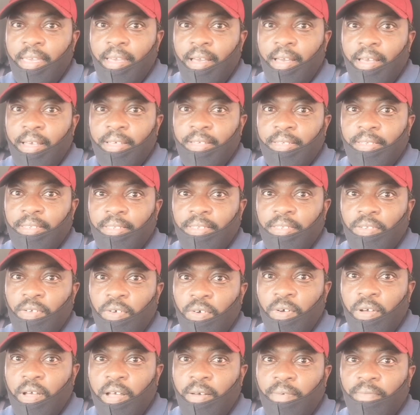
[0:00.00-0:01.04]
Hey guys,
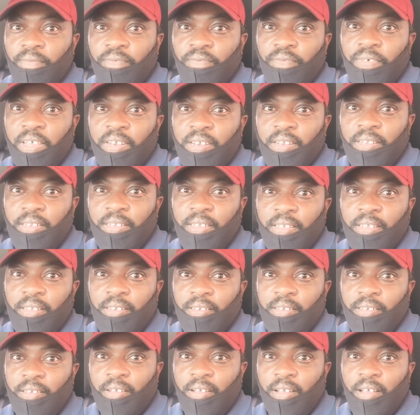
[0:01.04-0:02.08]
so I'm finally
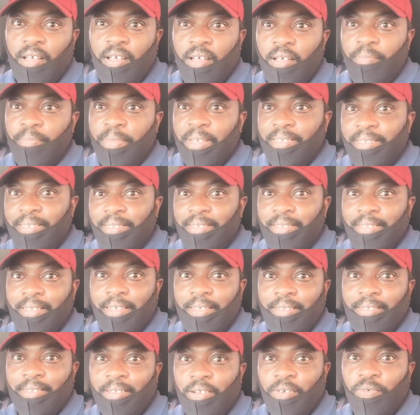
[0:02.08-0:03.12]
in the car. My
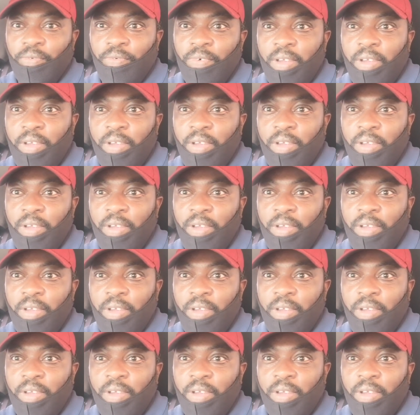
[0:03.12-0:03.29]
sister has